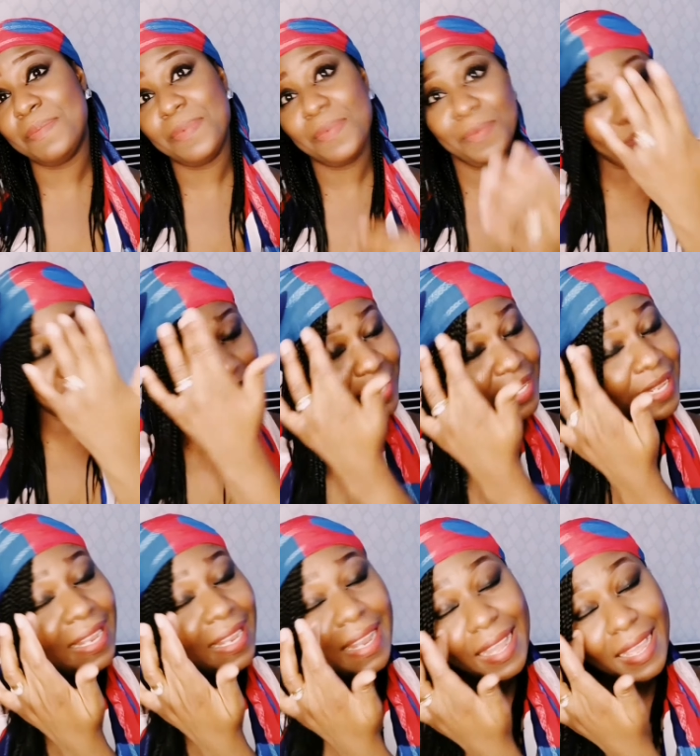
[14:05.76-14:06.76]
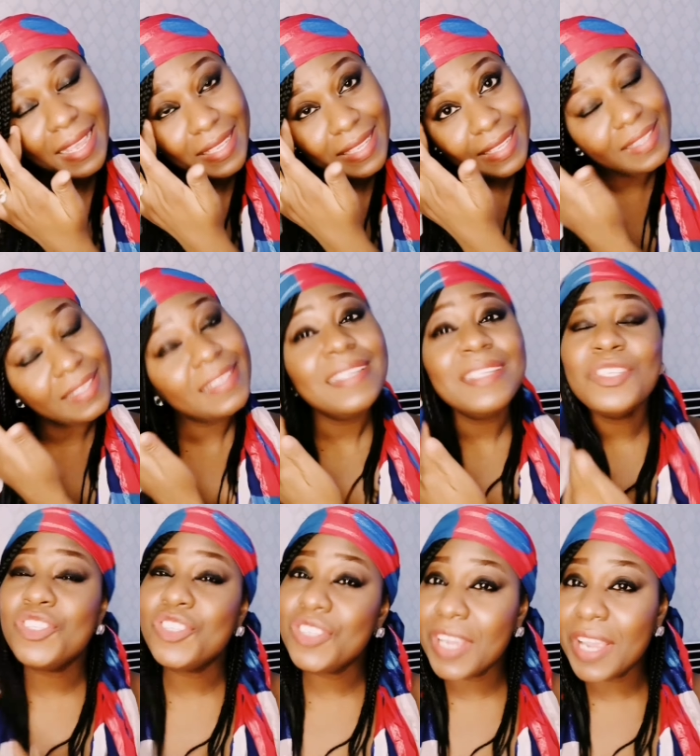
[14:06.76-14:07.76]
up, like,
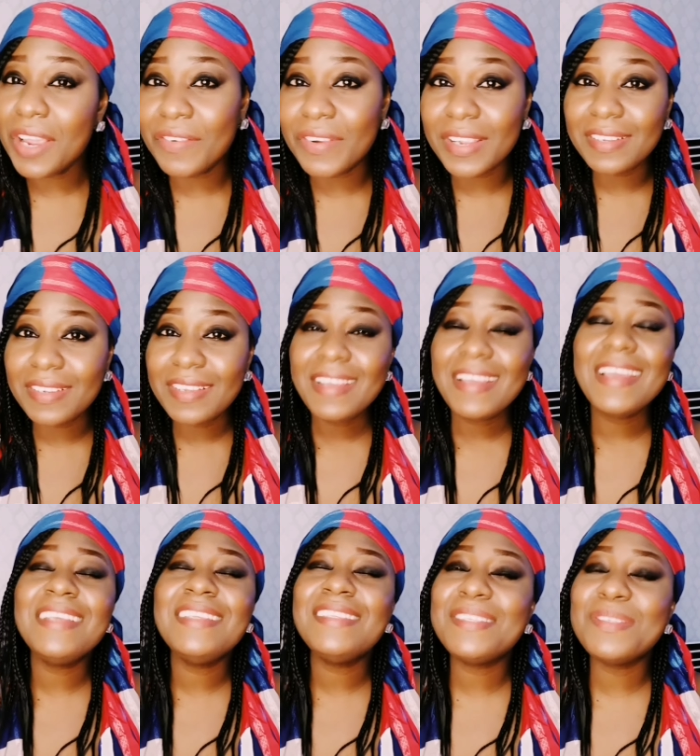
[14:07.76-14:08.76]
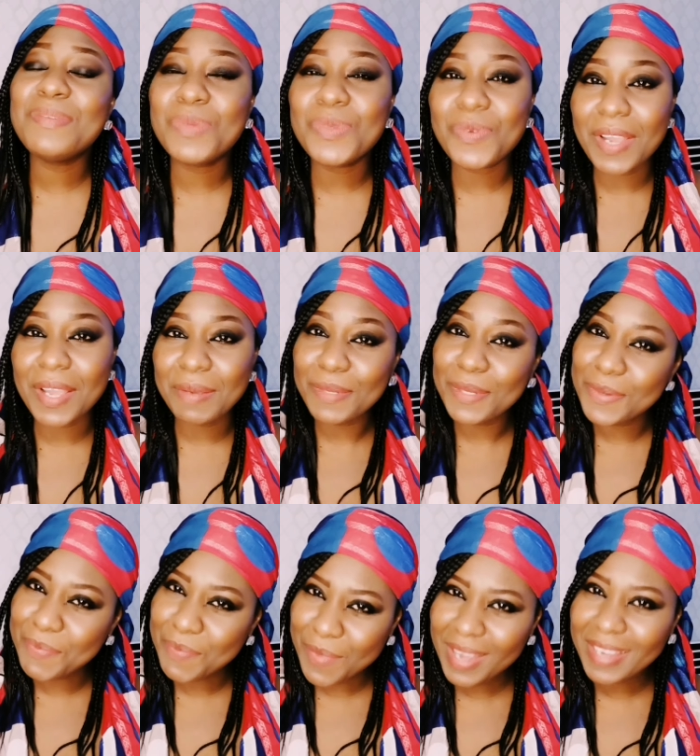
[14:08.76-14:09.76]
share it and subscribe
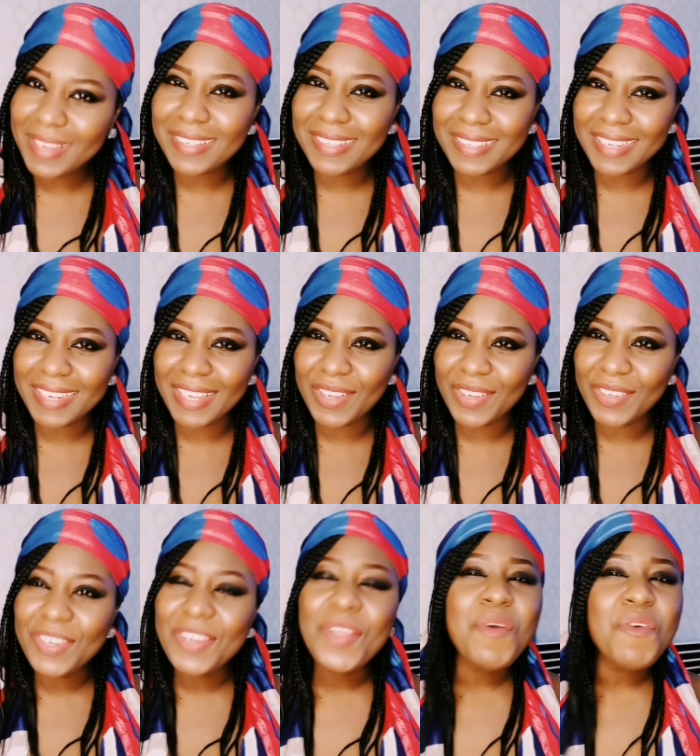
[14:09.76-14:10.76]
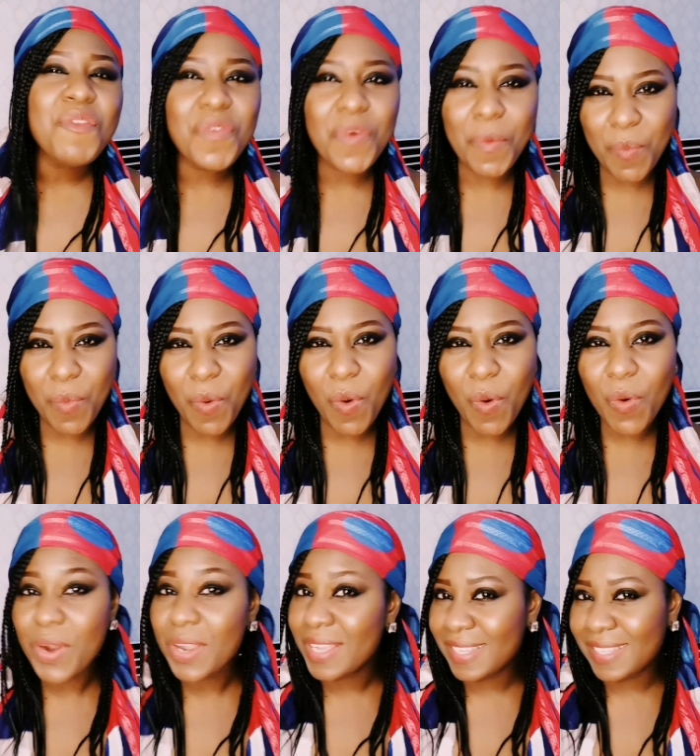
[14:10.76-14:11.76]
to my channel for
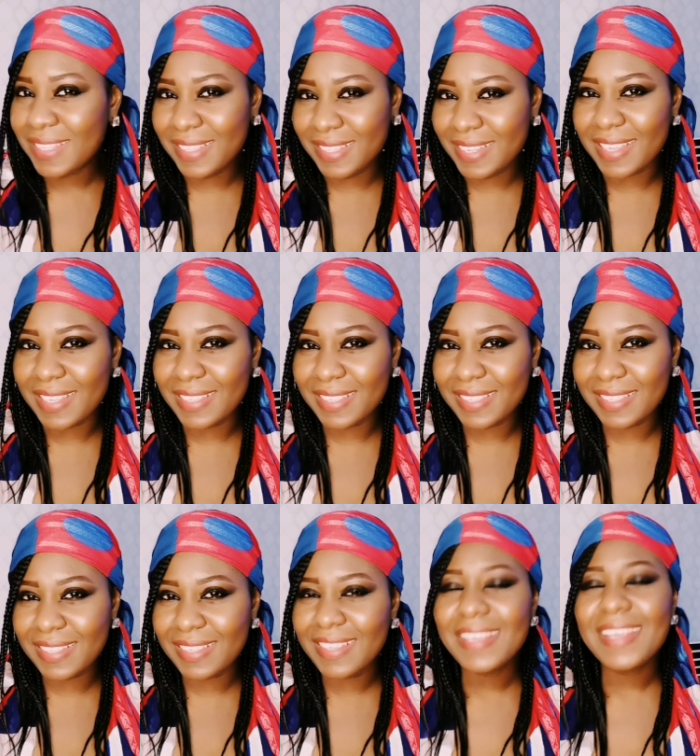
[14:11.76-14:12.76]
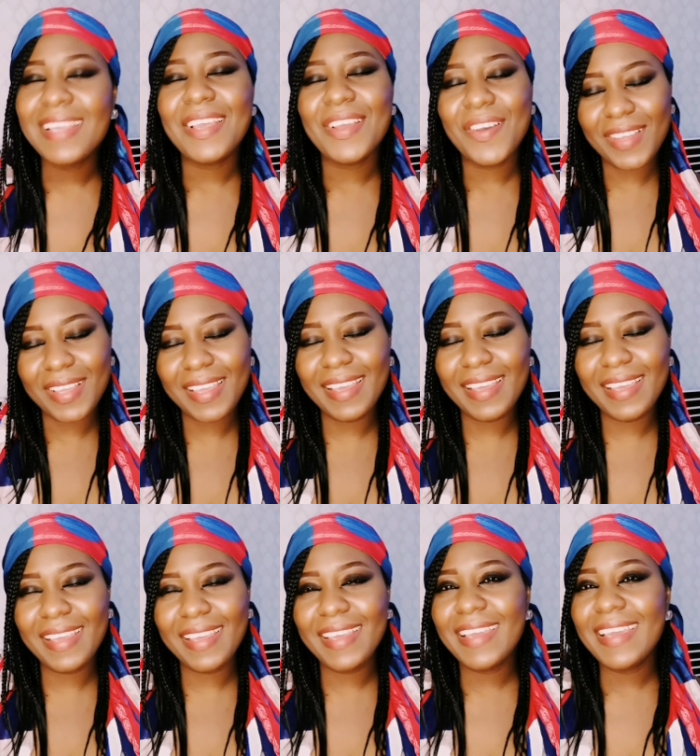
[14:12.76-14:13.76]
more gist.
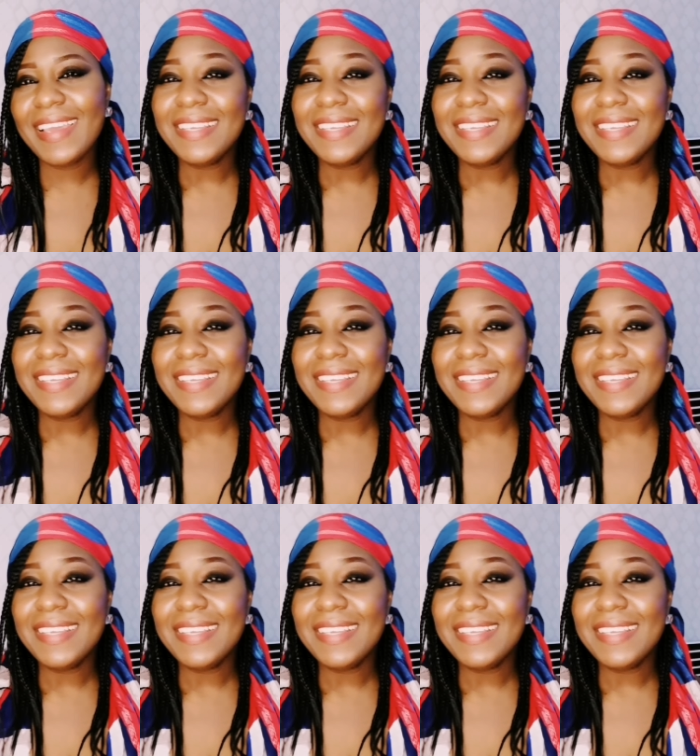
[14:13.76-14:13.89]
Okay?